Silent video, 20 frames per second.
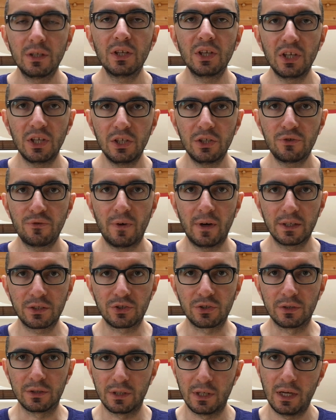Each
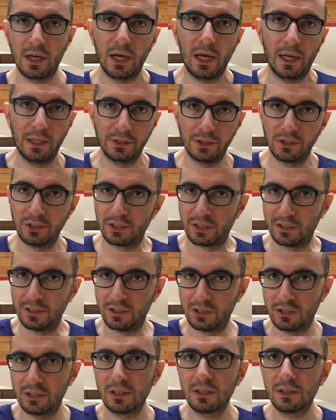function handles a
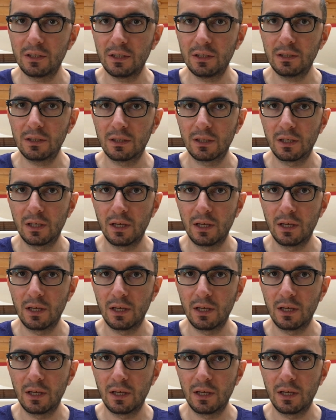distinct need